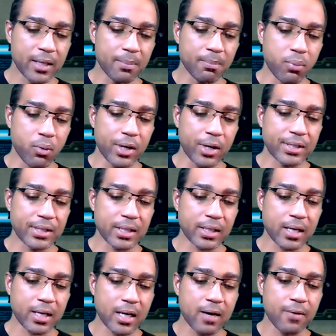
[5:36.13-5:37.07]

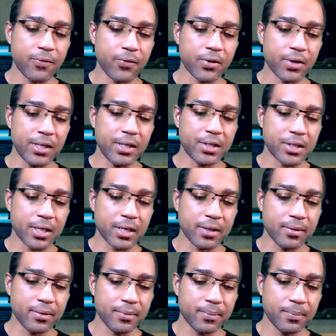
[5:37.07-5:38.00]
embrace and comfort each
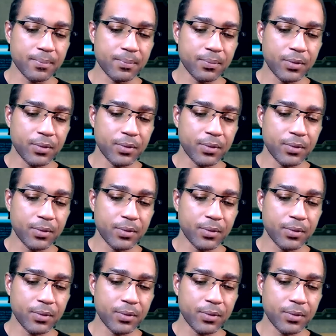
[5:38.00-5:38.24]
other